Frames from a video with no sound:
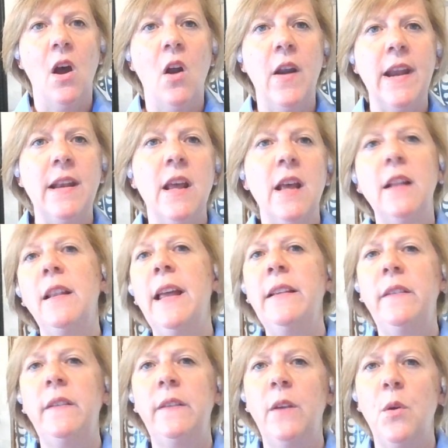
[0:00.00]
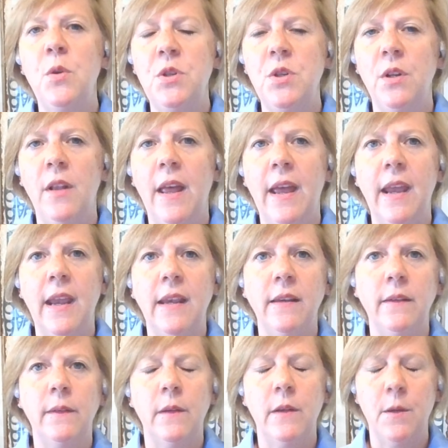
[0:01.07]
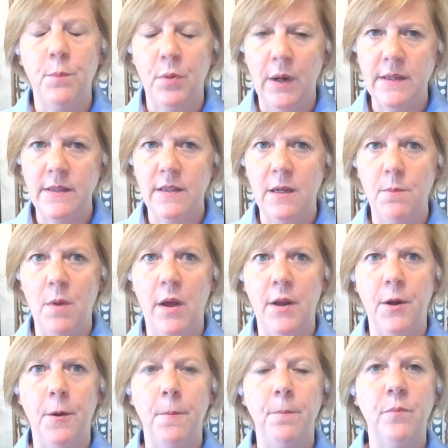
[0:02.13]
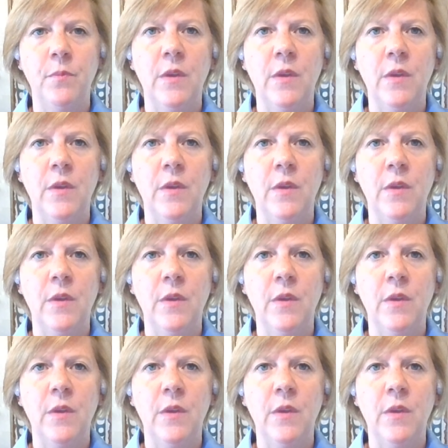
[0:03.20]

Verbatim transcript: All right, let's socialize the pricing model.